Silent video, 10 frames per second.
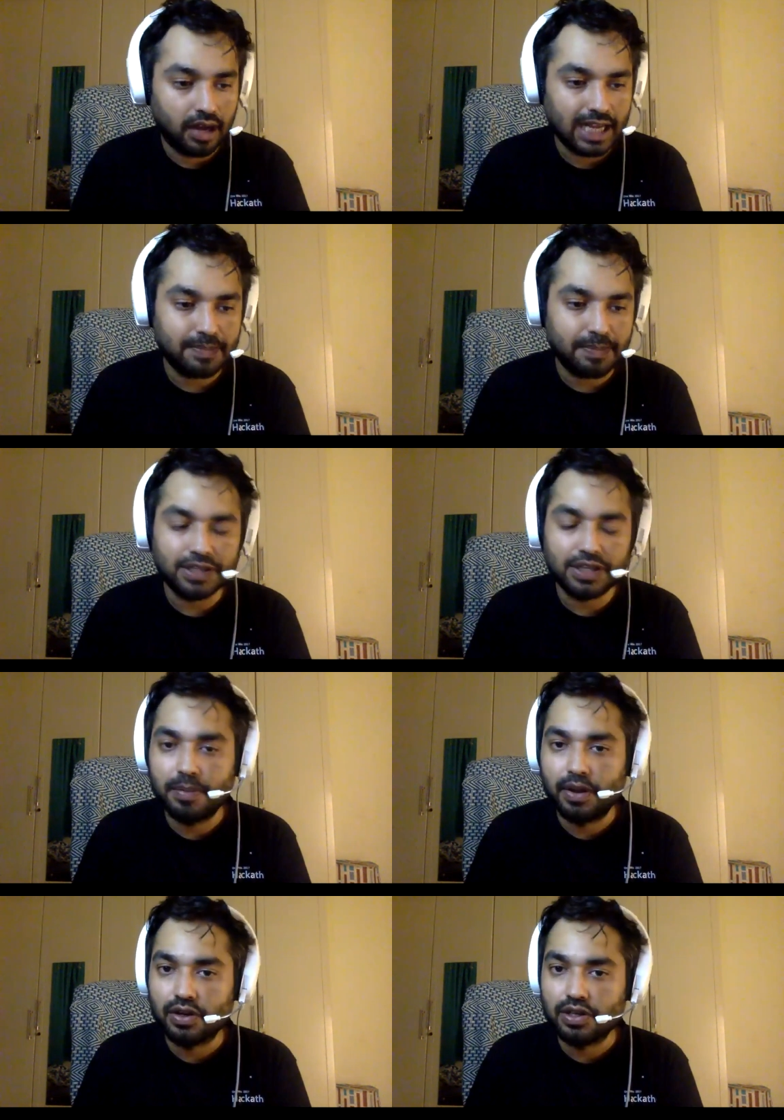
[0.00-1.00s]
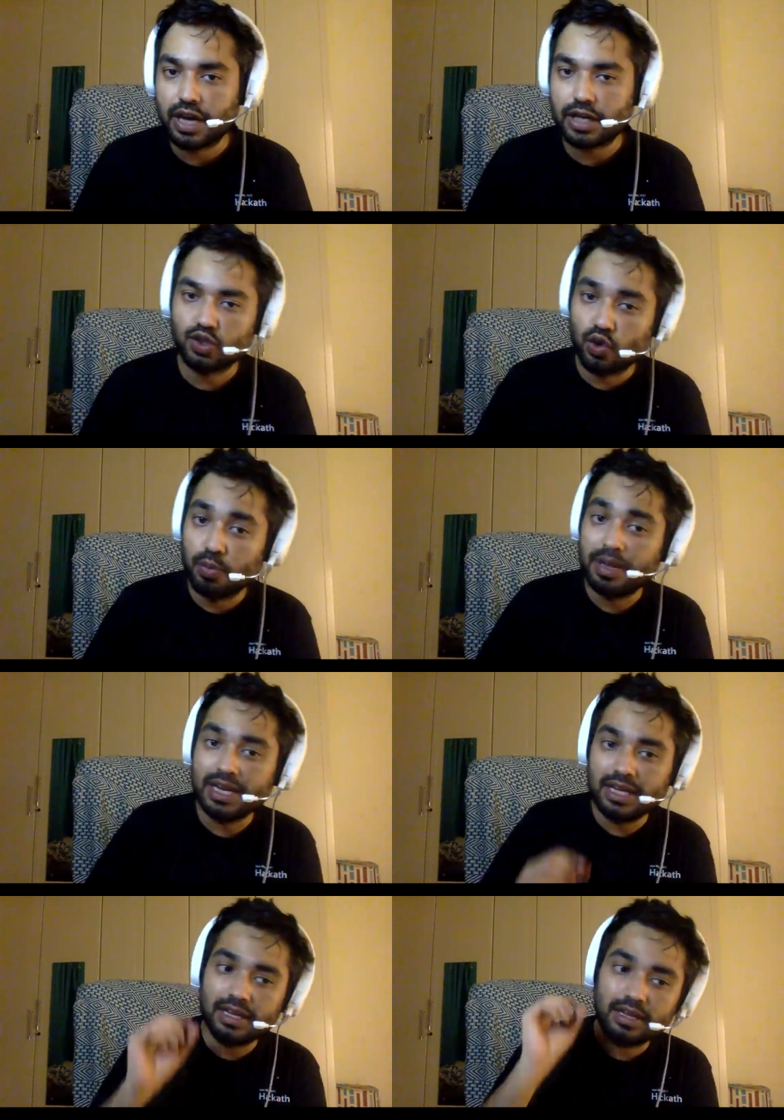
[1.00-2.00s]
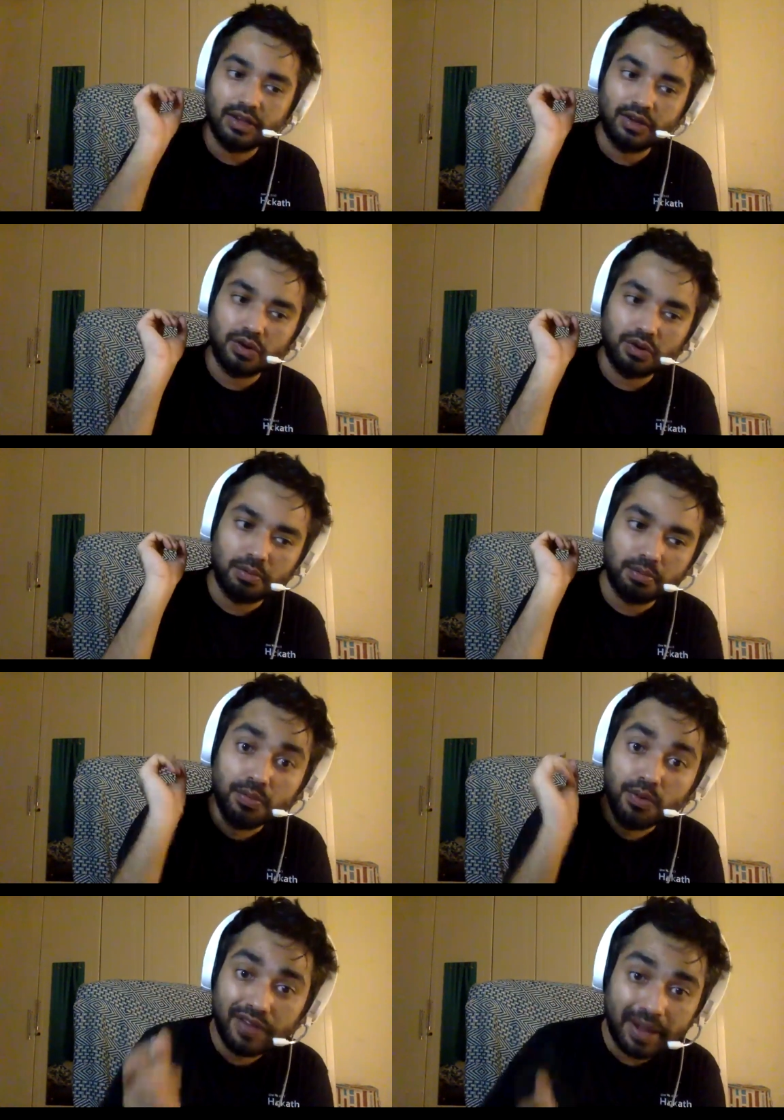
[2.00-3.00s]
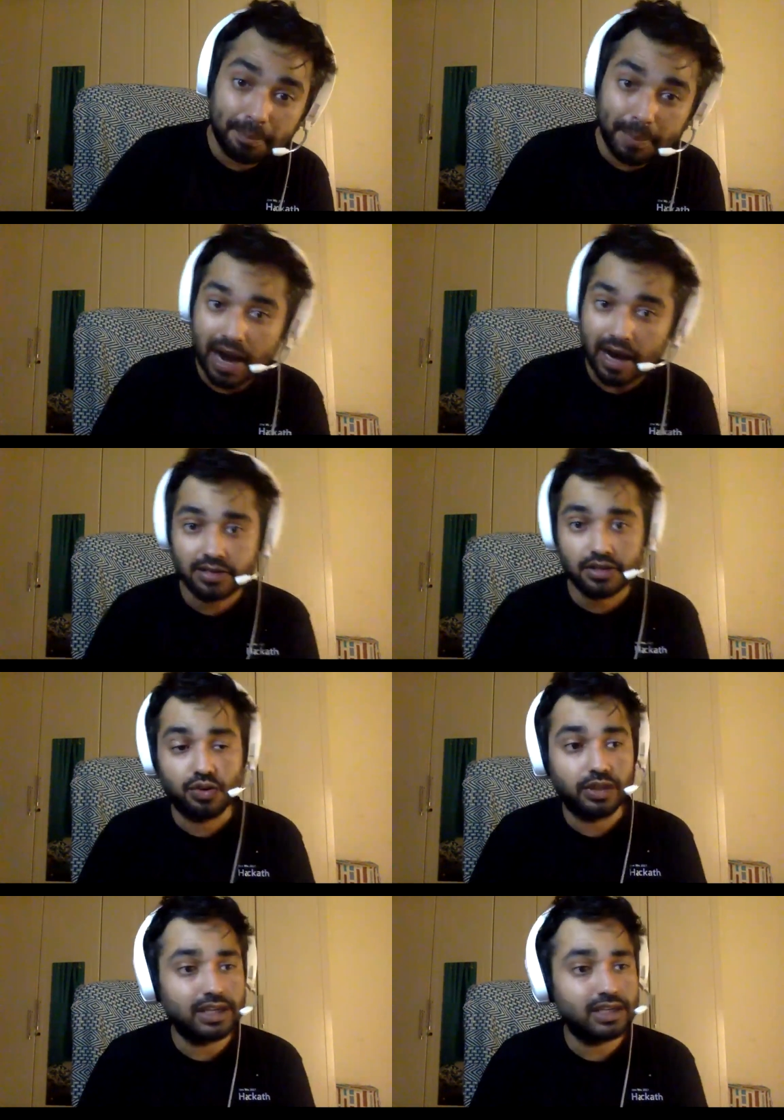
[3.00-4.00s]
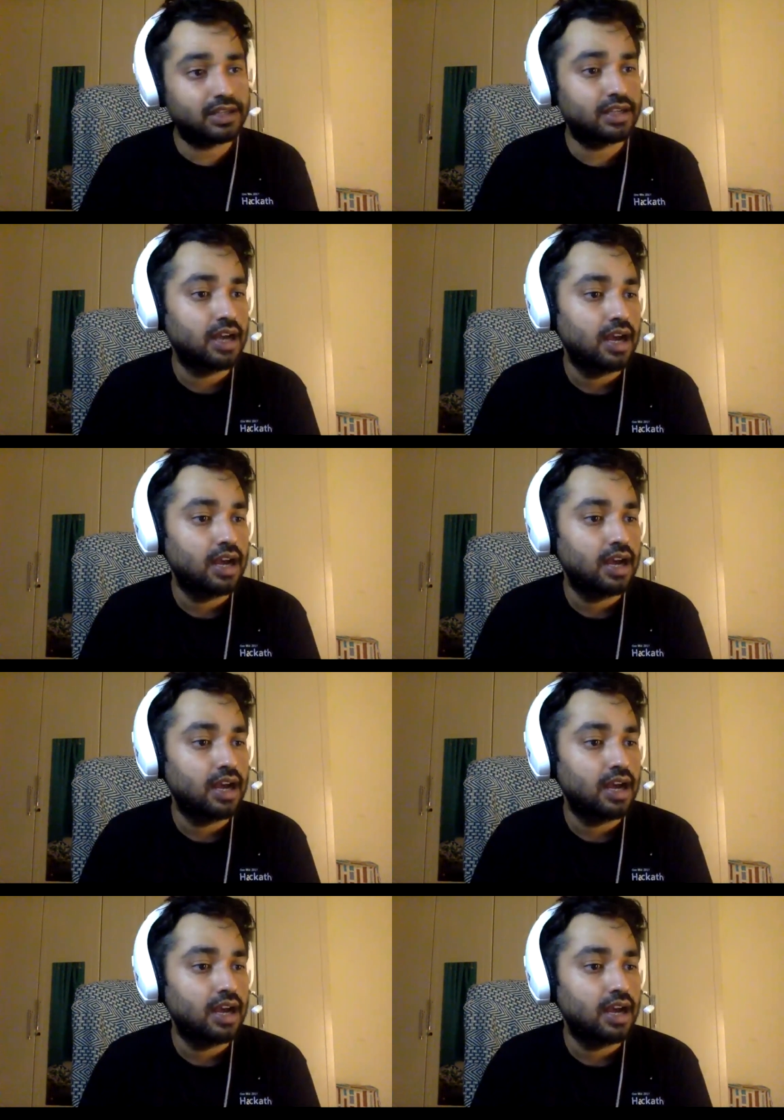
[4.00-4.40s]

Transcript: especially because there are so many, you know, moving parts to this.